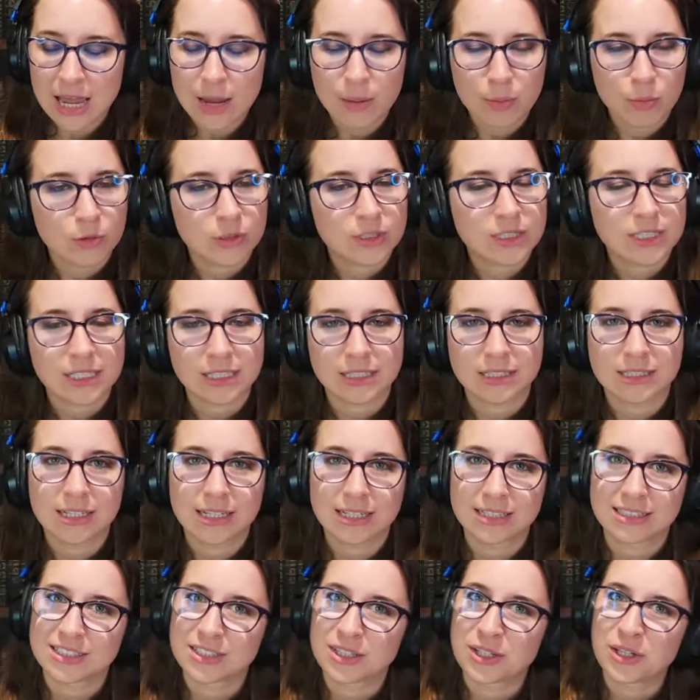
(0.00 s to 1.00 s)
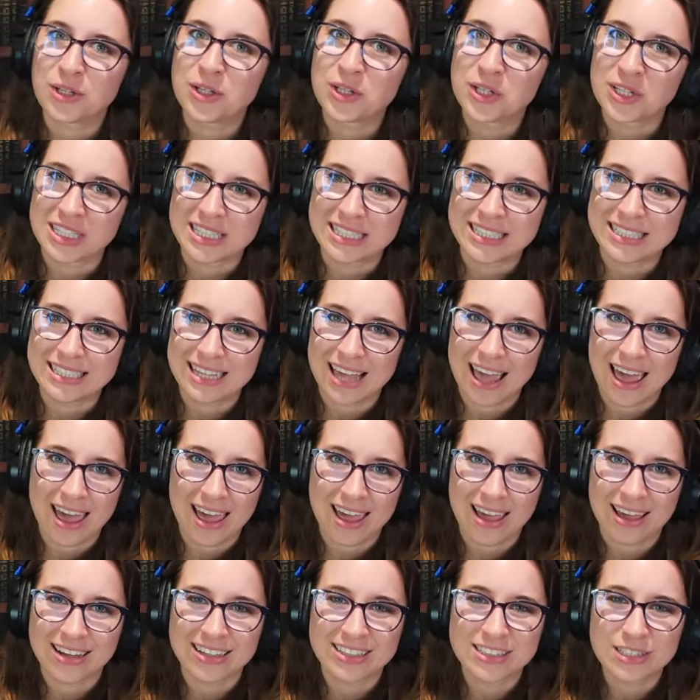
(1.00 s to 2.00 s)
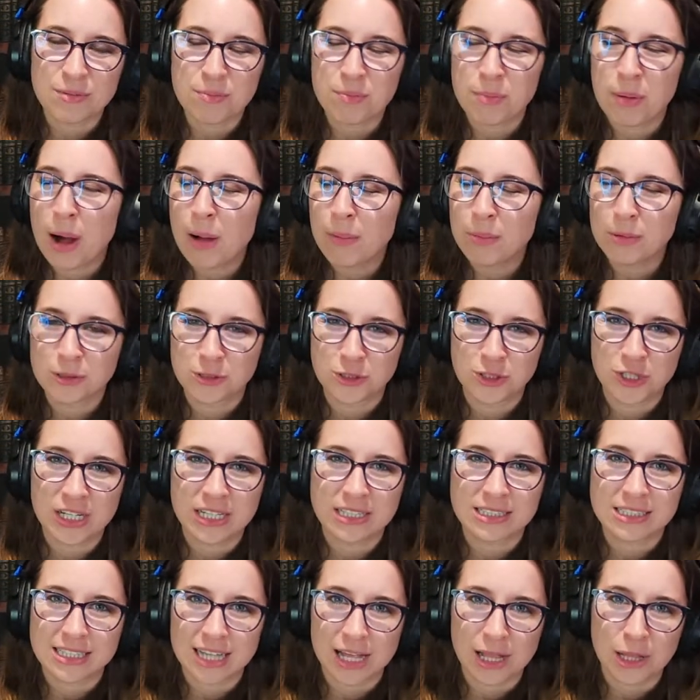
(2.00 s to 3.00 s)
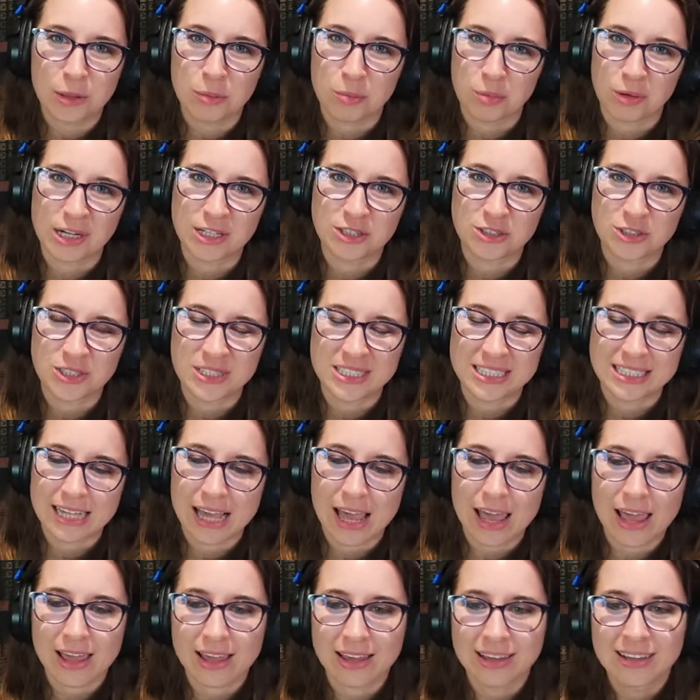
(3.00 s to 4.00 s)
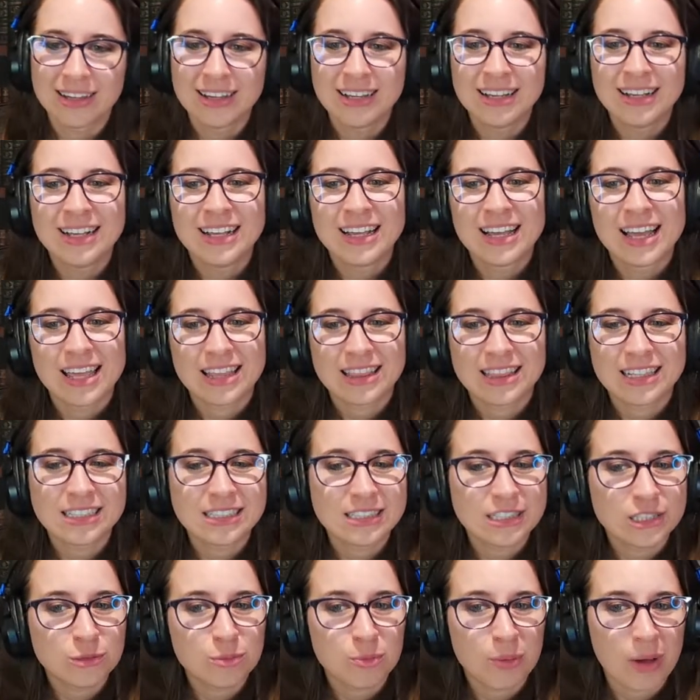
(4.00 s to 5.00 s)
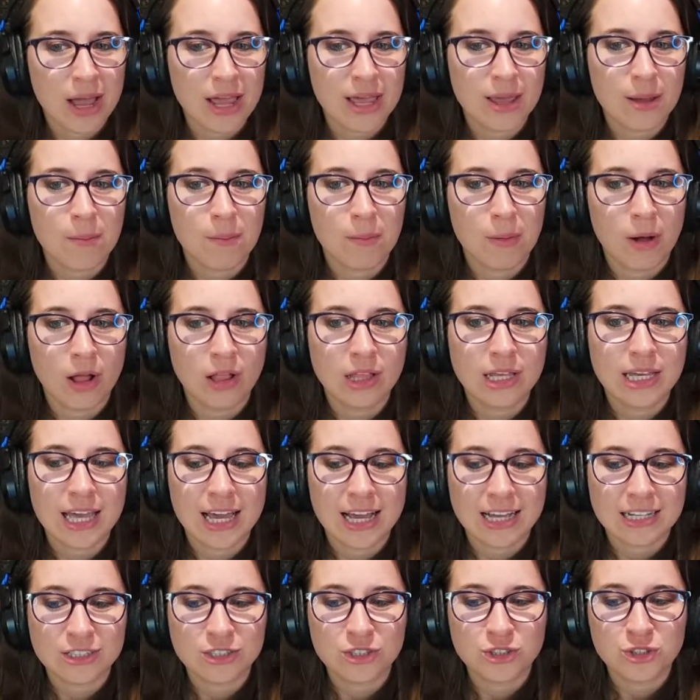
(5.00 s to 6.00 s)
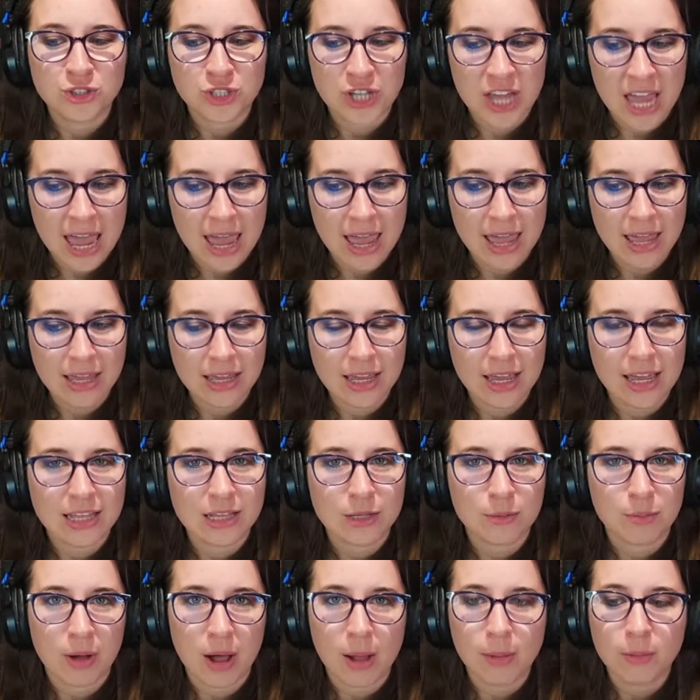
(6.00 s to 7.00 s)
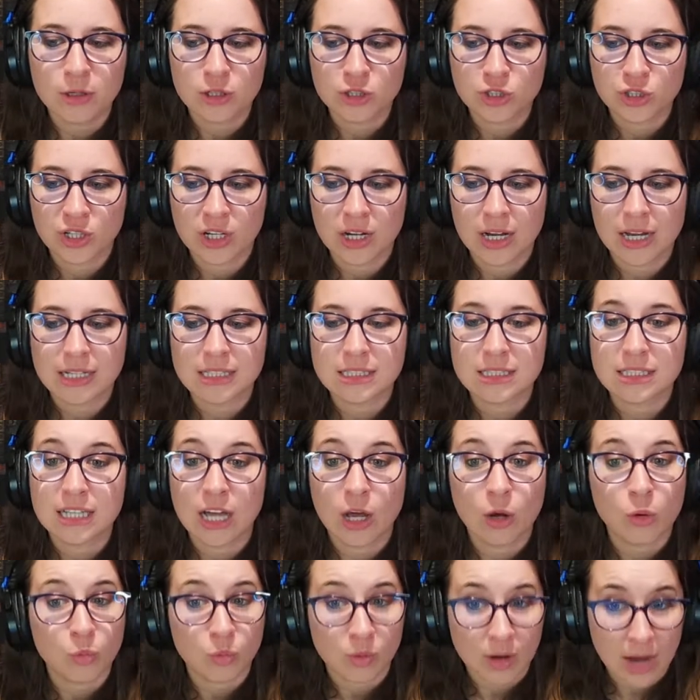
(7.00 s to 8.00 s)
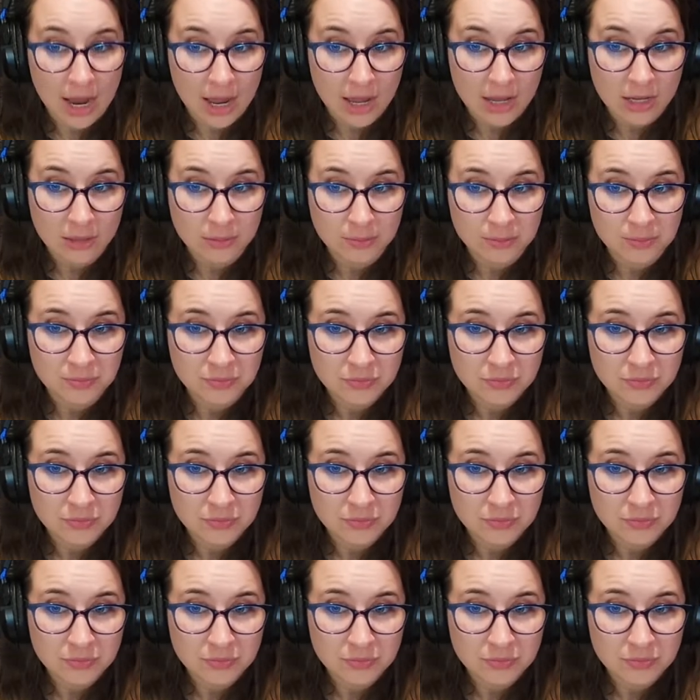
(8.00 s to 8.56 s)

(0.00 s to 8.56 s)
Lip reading: April 16th is a good day. It's a publishing celebration day. This is by Molly X. Chang, and the publisher is Del Rey.